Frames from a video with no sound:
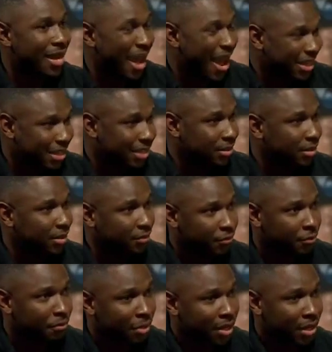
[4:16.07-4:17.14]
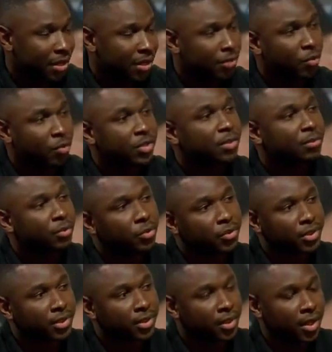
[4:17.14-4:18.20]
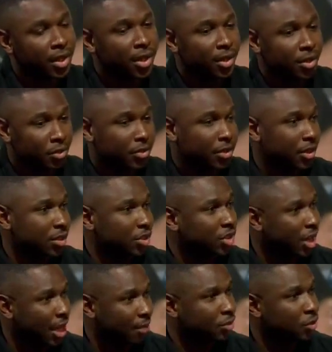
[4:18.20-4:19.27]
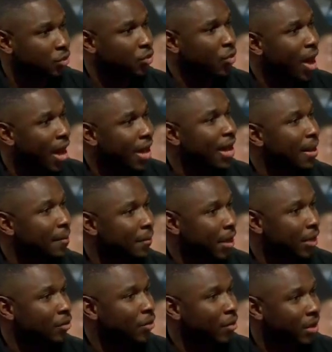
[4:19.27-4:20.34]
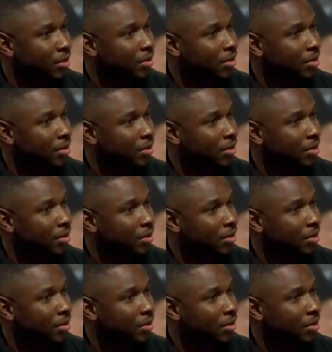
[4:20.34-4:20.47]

And identity for me was important because it shapes who I am and who